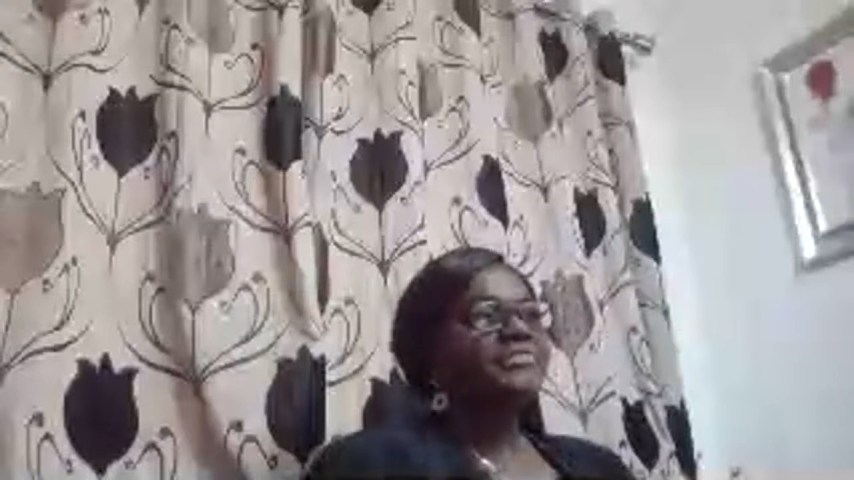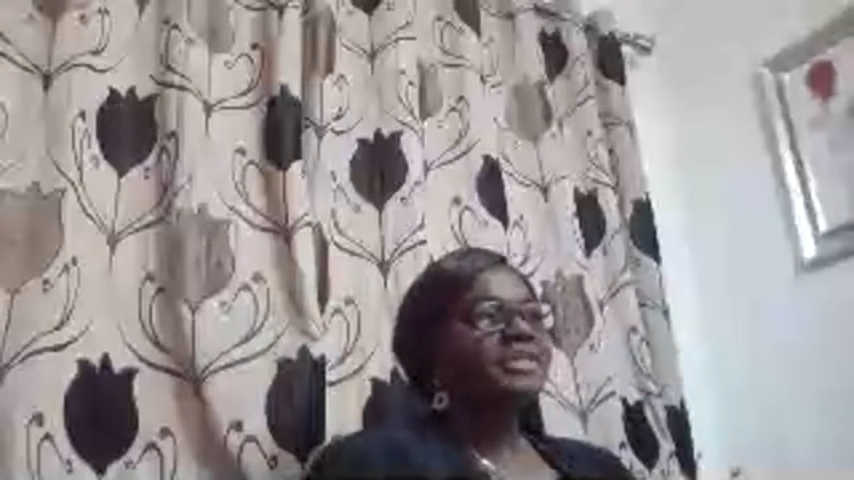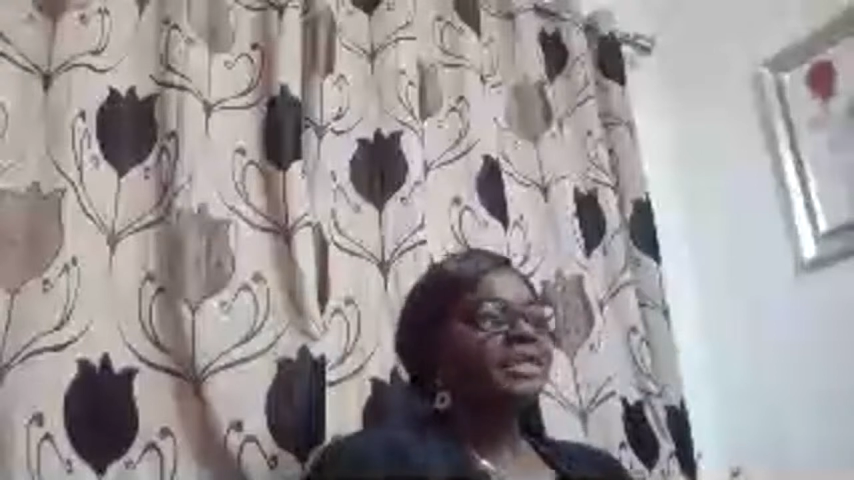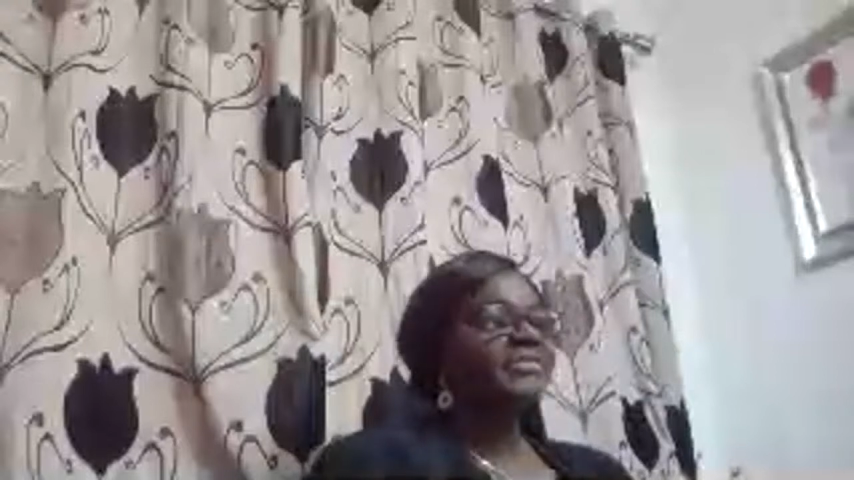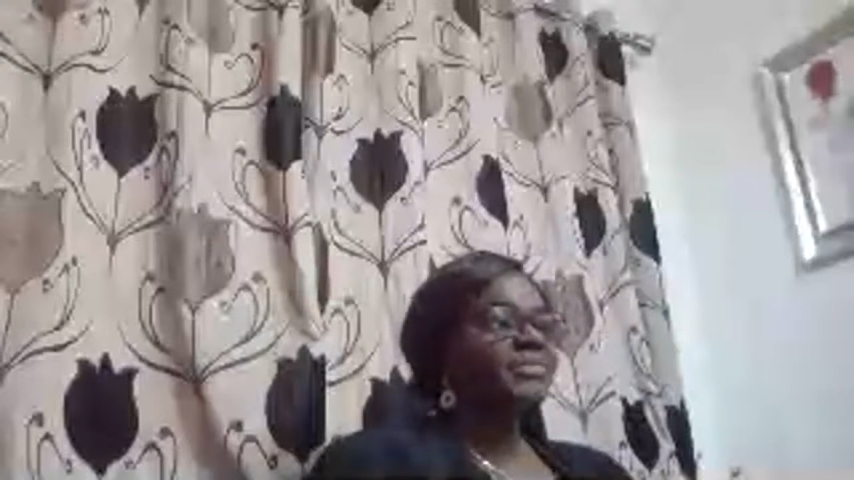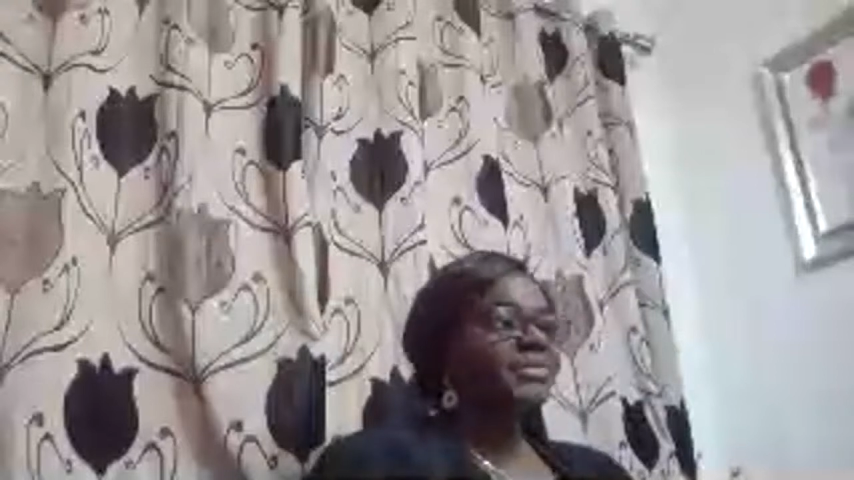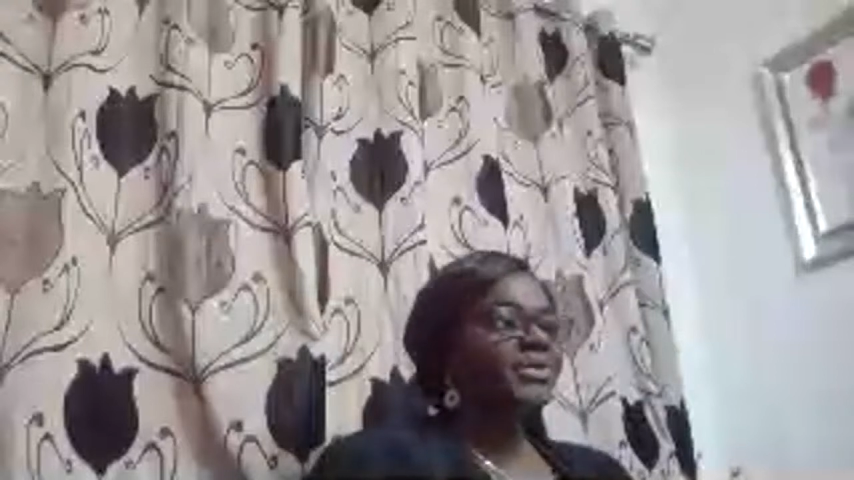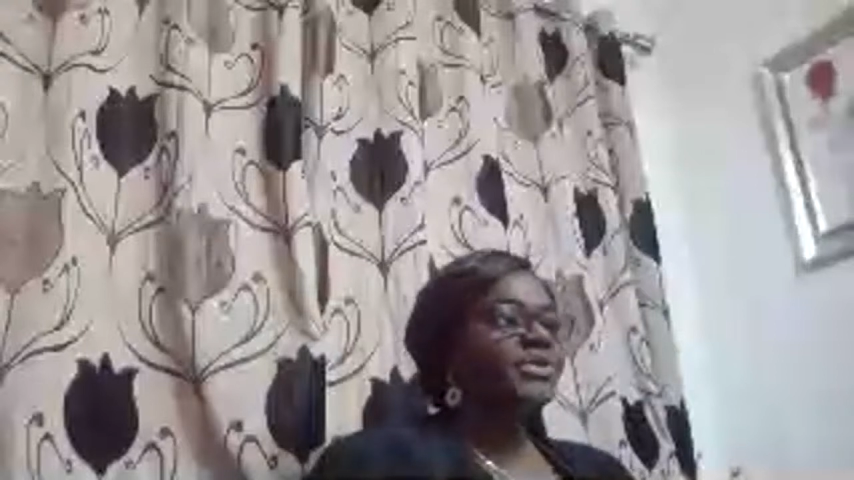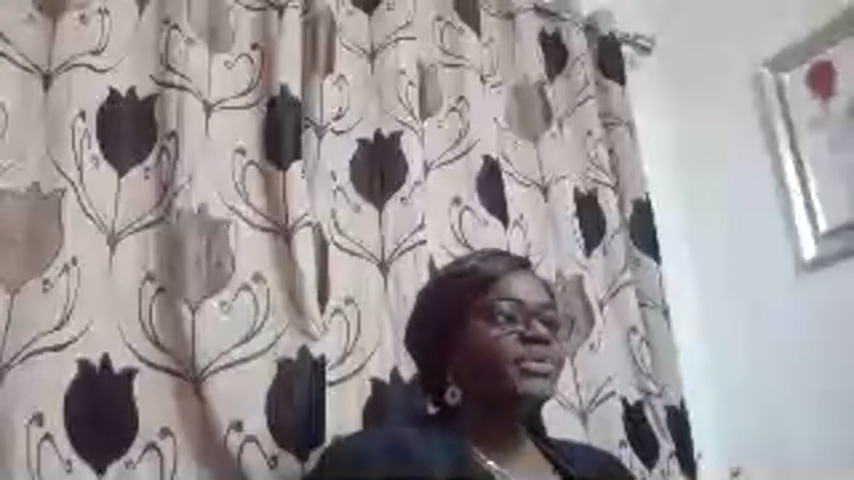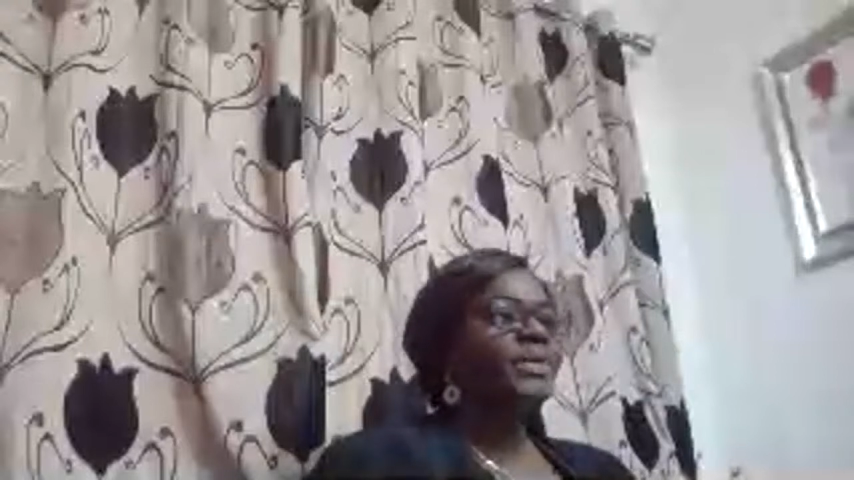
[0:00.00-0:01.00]
everyone.
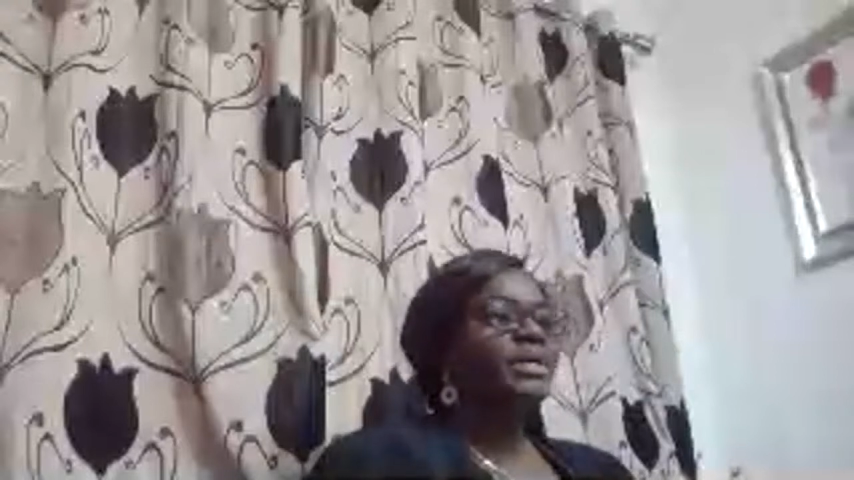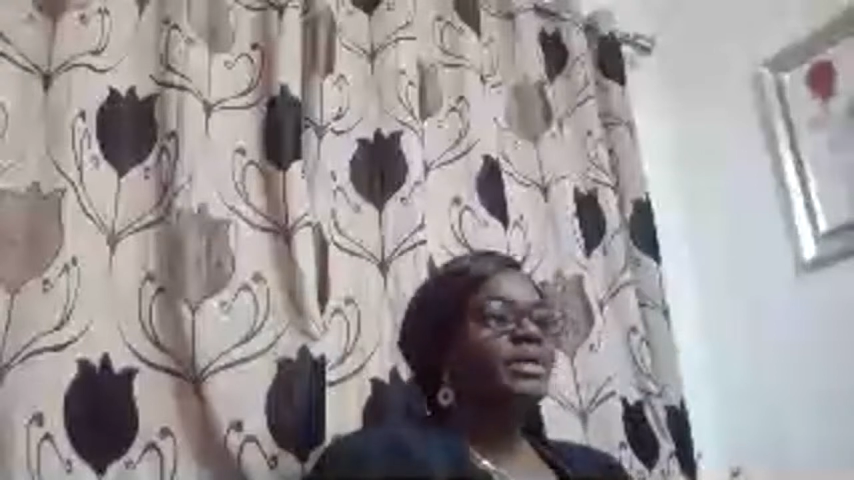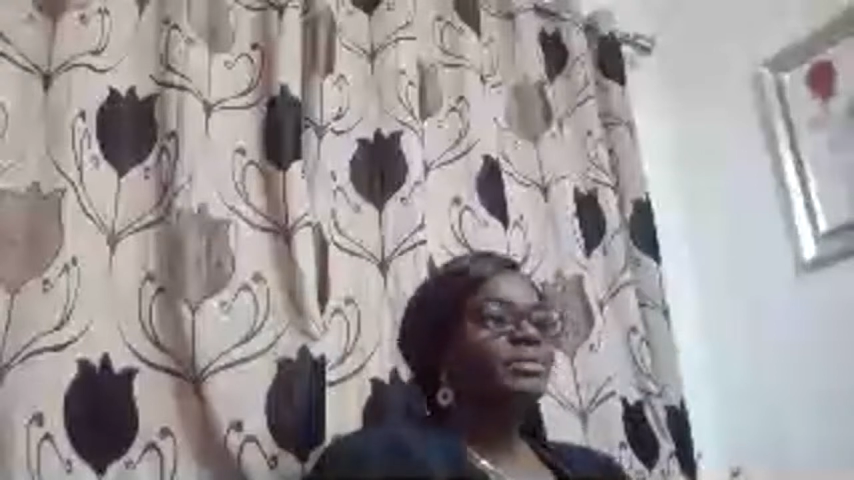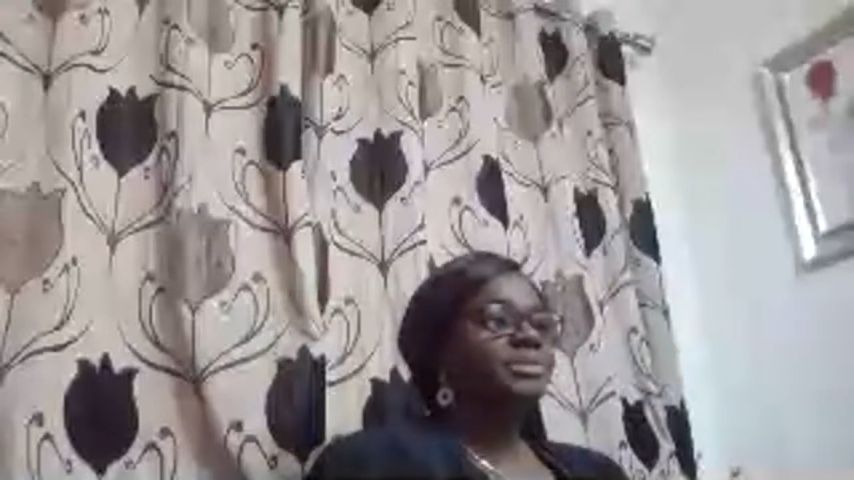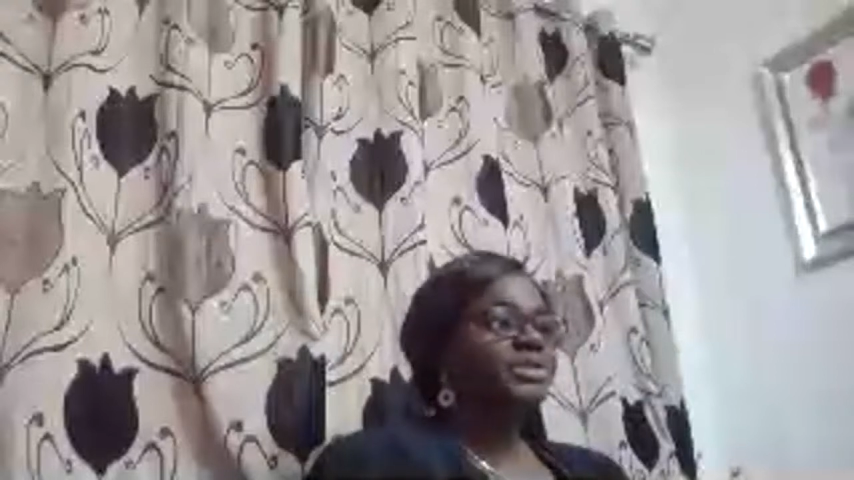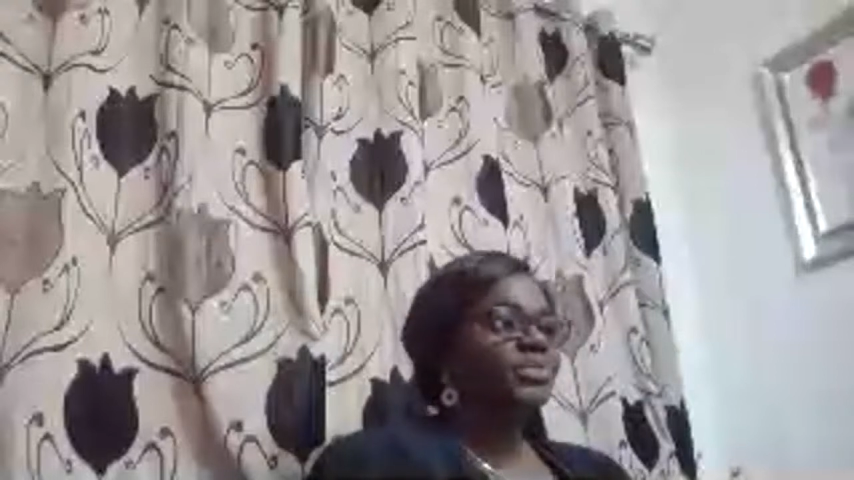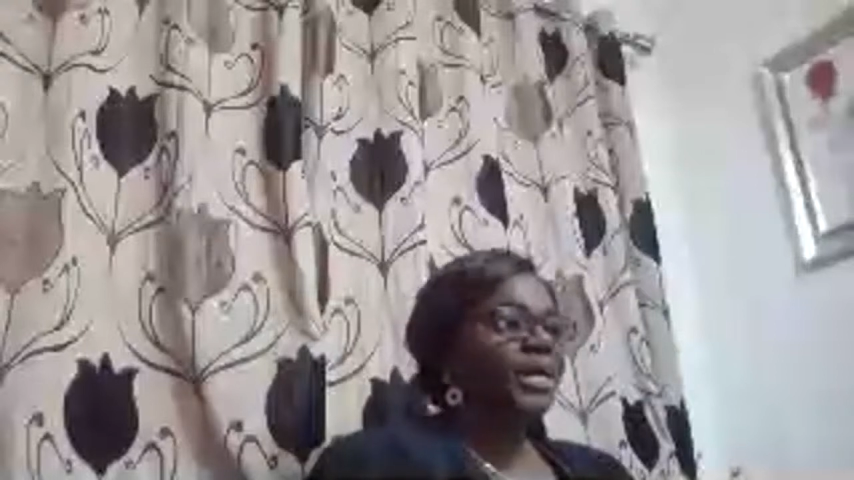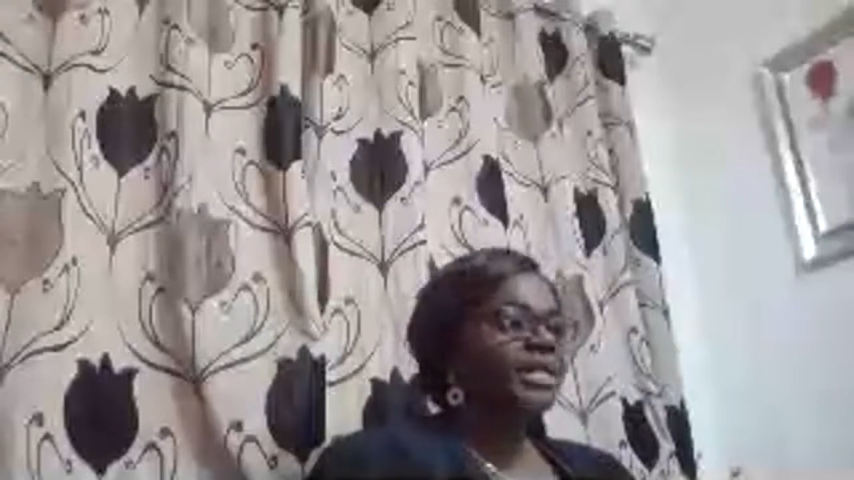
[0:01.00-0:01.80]
You're welcome to the Wise